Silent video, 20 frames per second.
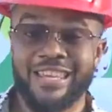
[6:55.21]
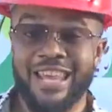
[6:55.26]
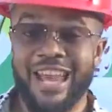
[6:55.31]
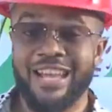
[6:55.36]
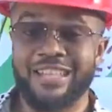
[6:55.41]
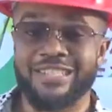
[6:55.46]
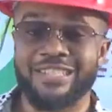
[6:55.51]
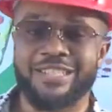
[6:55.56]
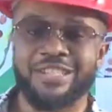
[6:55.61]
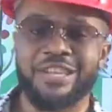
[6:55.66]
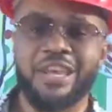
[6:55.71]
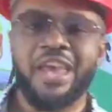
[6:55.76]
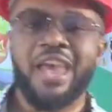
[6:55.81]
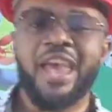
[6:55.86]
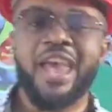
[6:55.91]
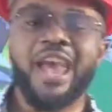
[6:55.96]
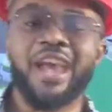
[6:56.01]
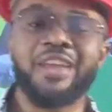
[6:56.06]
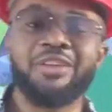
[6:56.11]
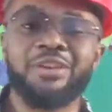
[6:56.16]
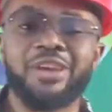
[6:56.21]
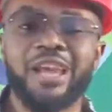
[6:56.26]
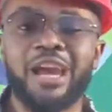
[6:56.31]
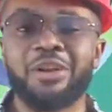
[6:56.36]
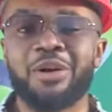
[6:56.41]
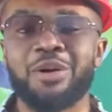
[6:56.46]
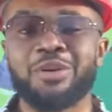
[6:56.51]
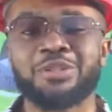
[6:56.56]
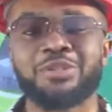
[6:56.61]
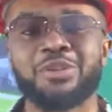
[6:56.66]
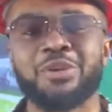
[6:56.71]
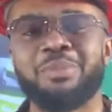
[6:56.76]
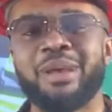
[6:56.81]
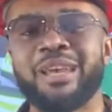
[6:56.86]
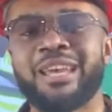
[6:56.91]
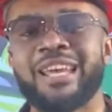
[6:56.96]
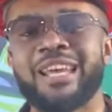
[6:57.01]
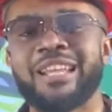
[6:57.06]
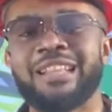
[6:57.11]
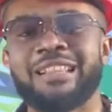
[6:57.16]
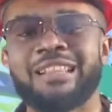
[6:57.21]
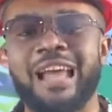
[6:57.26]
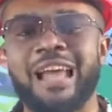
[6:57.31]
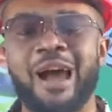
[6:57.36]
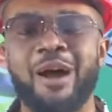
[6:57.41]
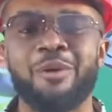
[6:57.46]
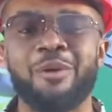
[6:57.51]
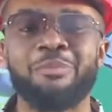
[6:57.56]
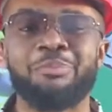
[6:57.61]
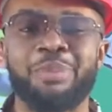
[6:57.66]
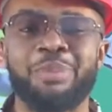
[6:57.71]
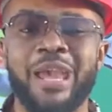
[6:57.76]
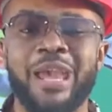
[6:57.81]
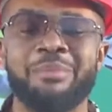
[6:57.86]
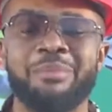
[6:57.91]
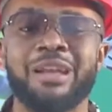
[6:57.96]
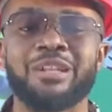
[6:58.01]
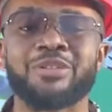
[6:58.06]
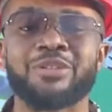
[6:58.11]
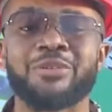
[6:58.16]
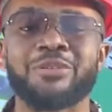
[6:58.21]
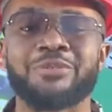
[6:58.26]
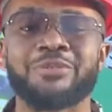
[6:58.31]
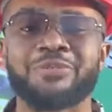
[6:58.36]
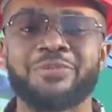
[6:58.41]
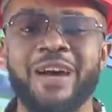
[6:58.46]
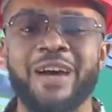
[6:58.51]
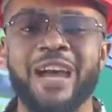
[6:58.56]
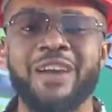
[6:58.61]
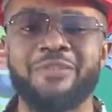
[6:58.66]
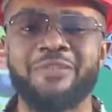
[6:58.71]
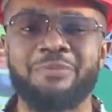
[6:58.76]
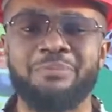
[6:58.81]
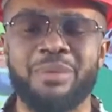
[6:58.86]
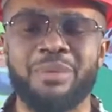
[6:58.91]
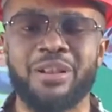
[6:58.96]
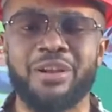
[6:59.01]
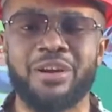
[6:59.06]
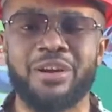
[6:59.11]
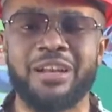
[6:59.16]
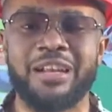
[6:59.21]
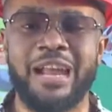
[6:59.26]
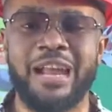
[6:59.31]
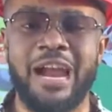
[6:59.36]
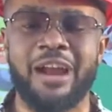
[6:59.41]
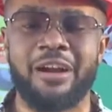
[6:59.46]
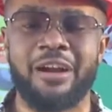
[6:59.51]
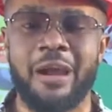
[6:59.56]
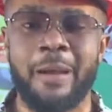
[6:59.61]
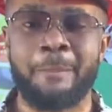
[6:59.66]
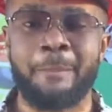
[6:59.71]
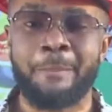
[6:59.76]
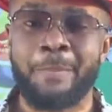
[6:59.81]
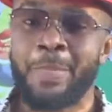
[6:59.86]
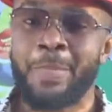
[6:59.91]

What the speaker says: yes. And you can also make a down payment of 5 million naira